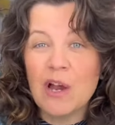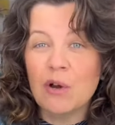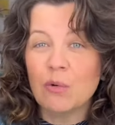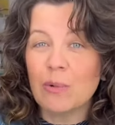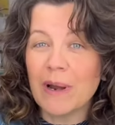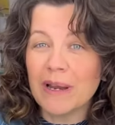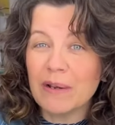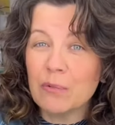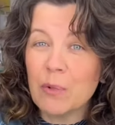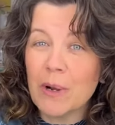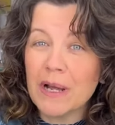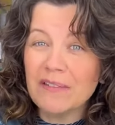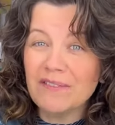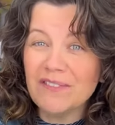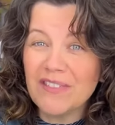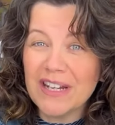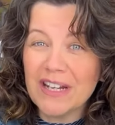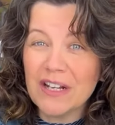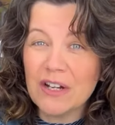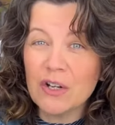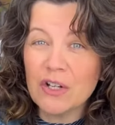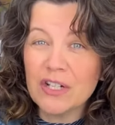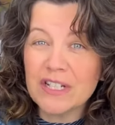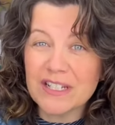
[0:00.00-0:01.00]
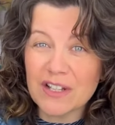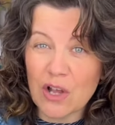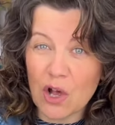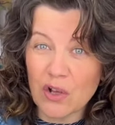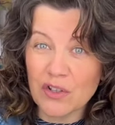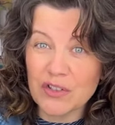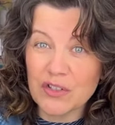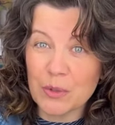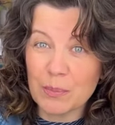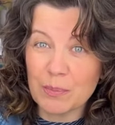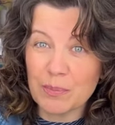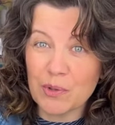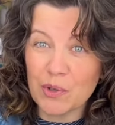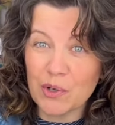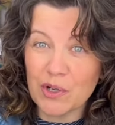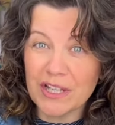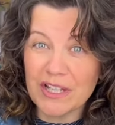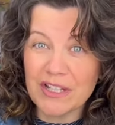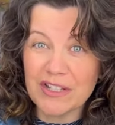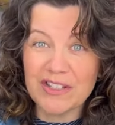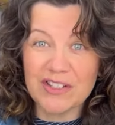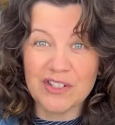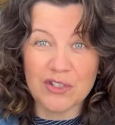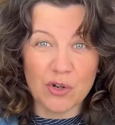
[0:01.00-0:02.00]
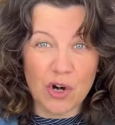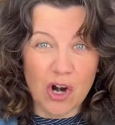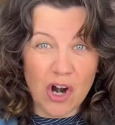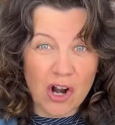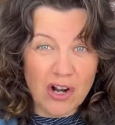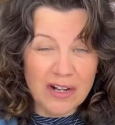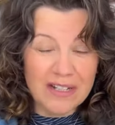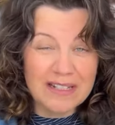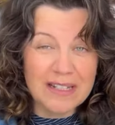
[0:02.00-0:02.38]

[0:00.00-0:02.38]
Red wine vinegar is also pretty strong.